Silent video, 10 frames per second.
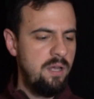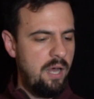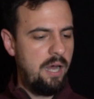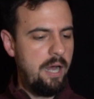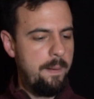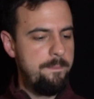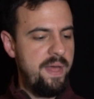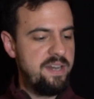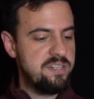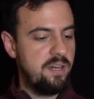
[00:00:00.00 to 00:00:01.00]

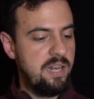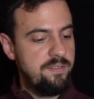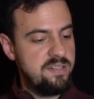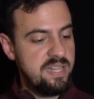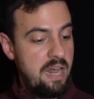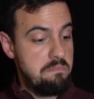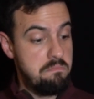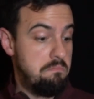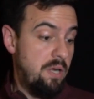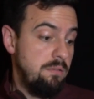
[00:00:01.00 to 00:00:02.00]
that is going to give us
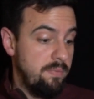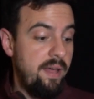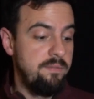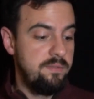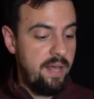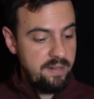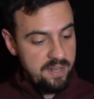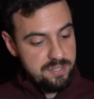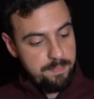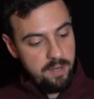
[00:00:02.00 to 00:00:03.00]
that
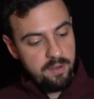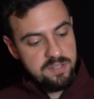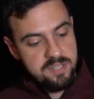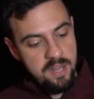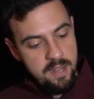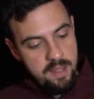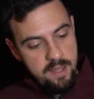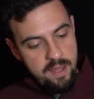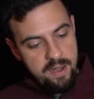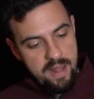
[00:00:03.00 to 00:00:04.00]
nice appearance.
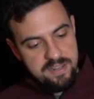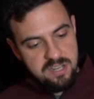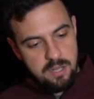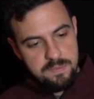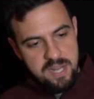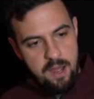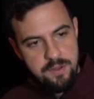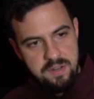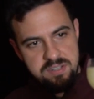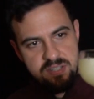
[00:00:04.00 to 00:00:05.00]
And as it comes out,
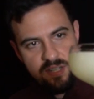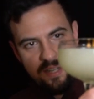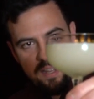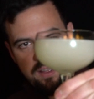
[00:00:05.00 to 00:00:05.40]
you can see